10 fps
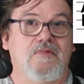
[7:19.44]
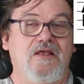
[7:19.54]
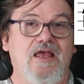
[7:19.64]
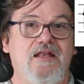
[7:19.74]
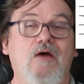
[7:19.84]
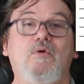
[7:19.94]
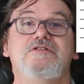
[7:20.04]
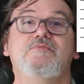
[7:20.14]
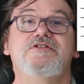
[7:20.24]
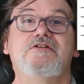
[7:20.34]
Okay, now
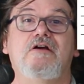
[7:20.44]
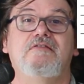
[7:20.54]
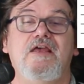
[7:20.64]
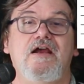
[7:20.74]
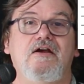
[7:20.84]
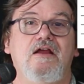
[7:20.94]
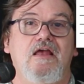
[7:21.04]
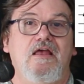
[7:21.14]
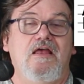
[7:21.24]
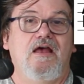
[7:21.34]
once we start there,
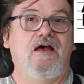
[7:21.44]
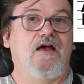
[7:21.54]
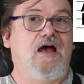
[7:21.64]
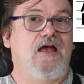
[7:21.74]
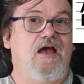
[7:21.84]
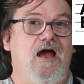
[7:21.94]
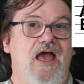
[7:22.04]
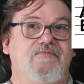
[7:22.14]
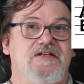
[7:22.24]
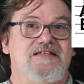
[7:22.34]
I
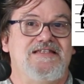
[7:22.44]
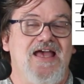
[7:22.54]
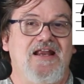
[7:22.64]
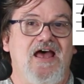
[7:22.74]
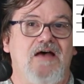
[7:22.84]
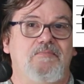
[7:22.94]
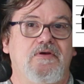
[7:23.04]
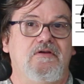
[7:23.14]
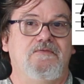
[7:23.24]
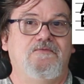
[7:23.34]
have to set up
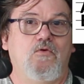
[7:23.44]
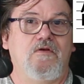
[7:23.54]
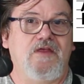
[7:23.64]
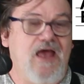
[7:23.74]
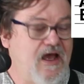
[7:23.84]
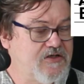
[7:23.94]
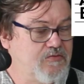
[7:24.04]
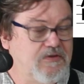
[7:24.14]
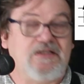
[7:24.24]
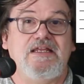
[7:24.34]
for the
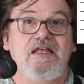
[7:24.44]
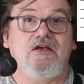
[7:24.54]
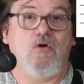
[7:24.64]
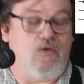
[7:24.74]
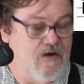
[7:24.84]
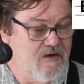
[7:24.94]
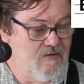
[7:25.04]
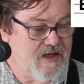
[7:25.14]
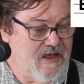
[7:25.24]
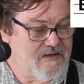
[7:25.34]
actual D chord.
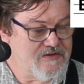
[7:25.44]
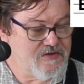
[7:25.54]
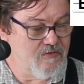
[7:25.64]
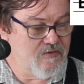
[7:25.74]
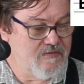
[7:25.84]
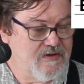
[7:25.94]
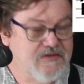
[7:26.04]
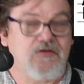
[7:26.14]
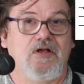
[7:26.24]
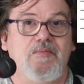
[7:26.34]
Okay, so
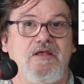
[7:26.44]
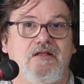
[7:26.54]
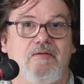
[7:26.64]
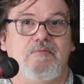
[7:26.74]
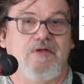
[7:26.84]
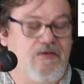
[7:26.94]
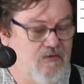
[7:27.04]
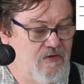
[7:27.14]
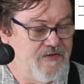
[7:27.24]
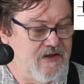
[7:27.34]
let me play the
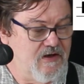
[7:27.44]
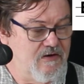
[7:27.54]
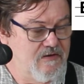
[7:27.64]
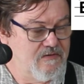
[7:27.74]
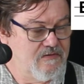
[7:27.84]
whole thing here.